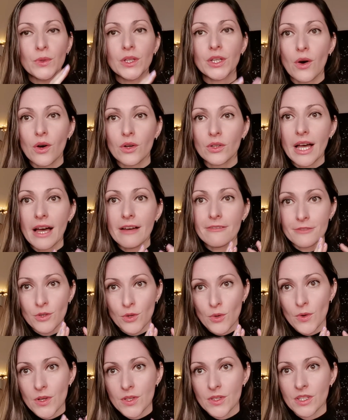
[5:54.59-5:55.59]
We all have
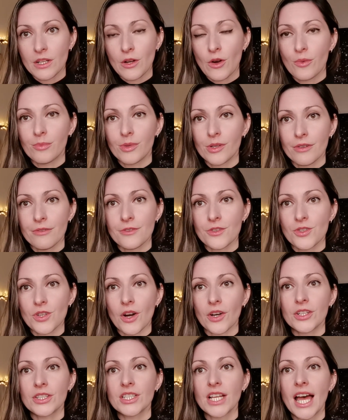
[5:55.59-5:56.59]
Taurus in our birth
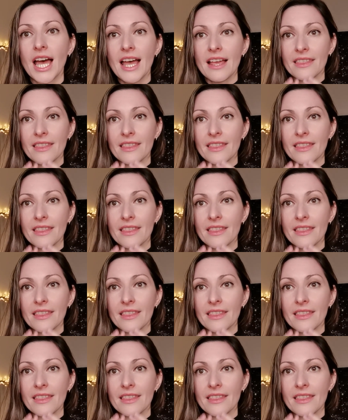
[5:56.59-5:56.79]
chart.